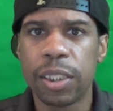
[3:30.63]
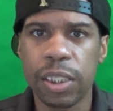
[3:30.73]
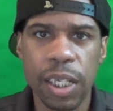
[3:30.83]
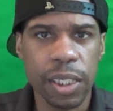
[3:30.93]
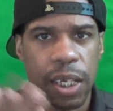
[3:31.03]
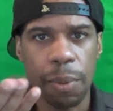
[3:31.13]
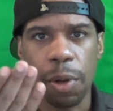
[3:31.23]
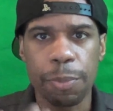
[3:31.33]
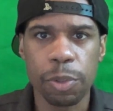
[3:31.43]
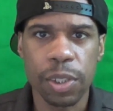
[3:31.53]
Just like the
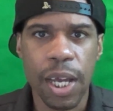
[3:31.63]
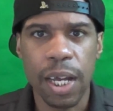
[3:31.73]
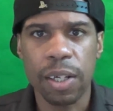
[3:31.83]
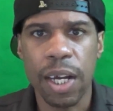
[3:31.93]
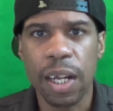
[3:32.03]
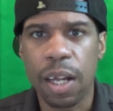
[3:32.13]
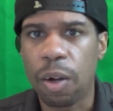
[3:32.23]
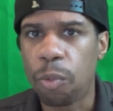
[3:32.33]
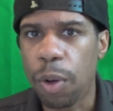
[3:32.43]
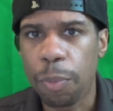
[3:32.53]
camera I'm using now, I got
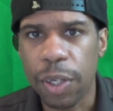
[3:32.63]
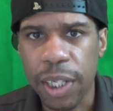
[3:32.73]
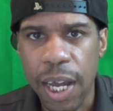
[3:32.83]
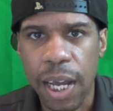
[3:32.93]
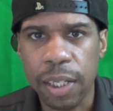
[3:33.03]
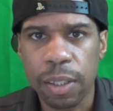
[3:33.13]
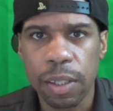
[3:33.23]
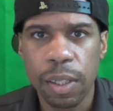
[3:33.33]
a 1.9,